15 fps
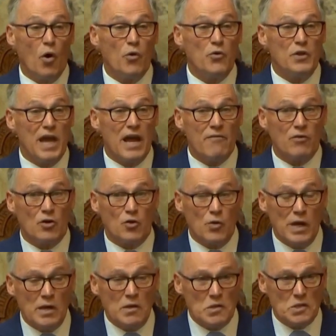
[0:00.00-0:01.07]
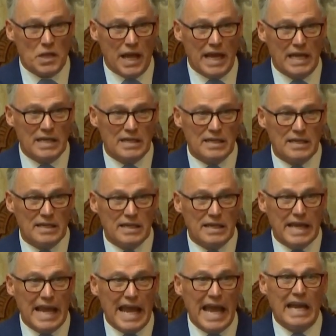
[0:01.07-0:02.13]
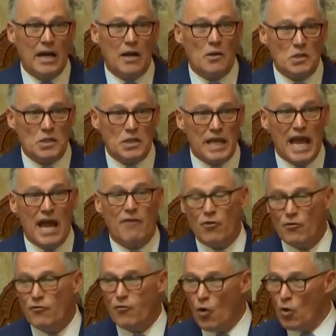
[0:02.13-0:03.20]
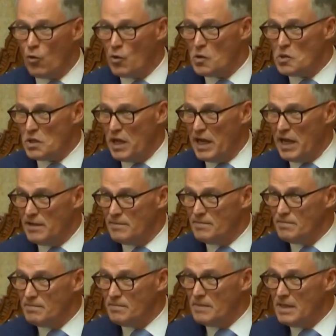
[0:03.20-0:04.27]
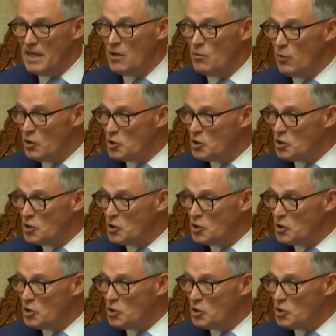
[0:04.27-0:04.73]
both the evergreen state and it is the ever forward state, and